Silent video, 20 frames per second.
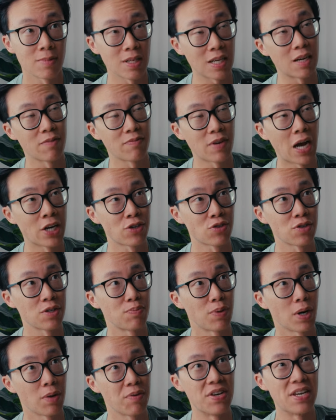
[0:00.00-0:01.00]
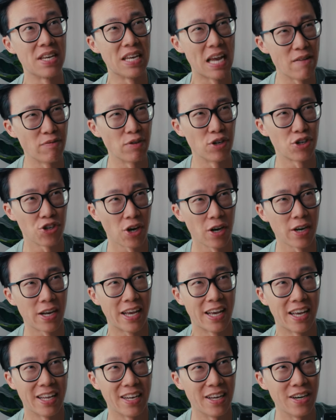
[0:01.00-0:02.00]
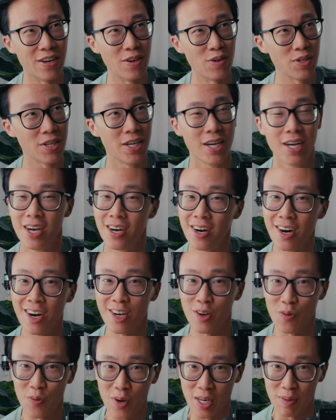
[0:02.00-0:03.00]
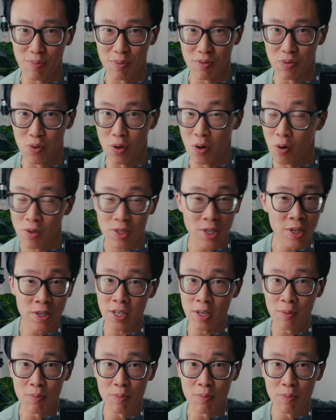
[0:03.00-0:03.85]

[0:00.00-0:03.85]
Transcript: Like, I've actually probably never shot handheld on a wedding before, only on